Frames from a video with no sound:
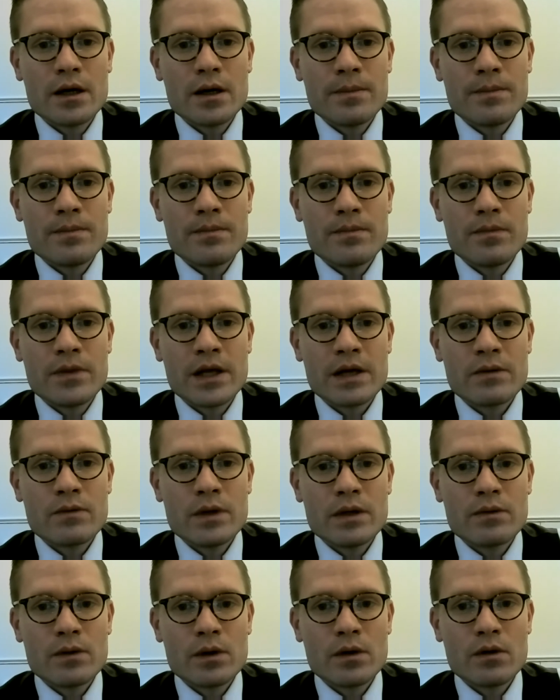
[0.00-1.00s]
um, that
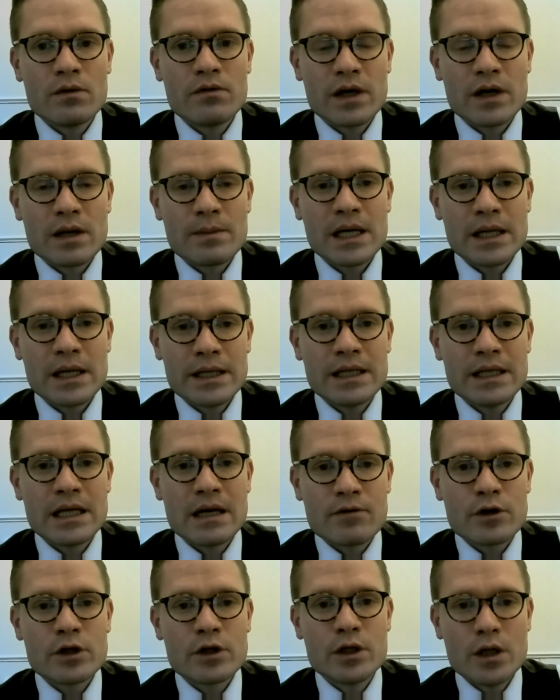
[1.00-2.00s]
we will fundamentally
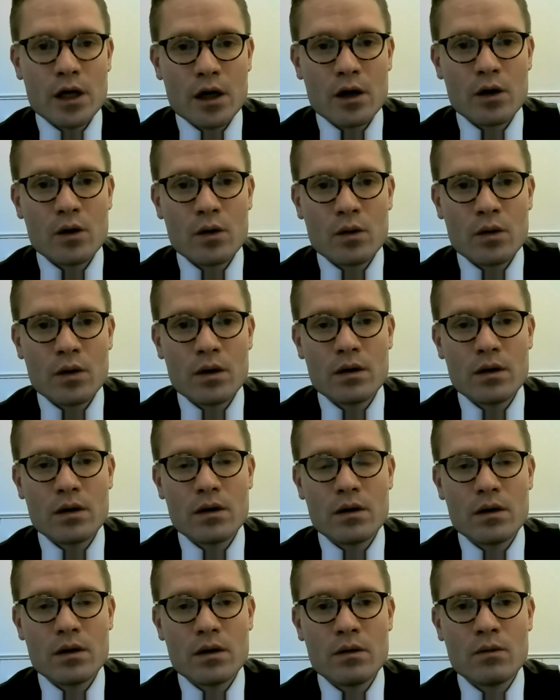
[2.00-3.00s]
never know
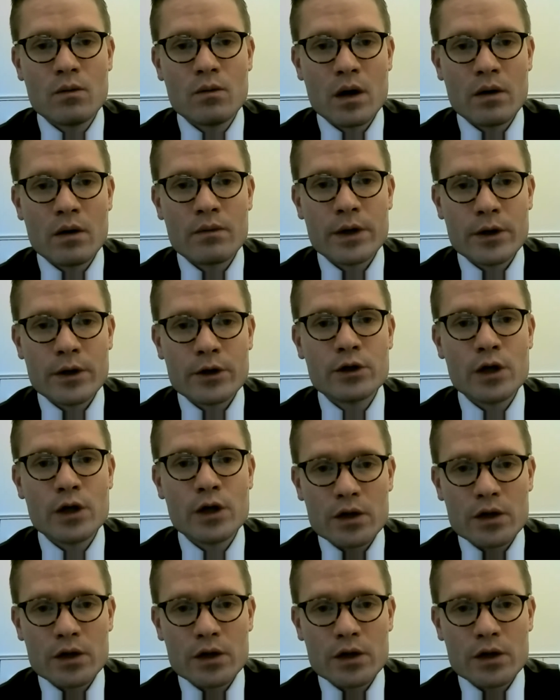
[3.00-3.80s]
what we are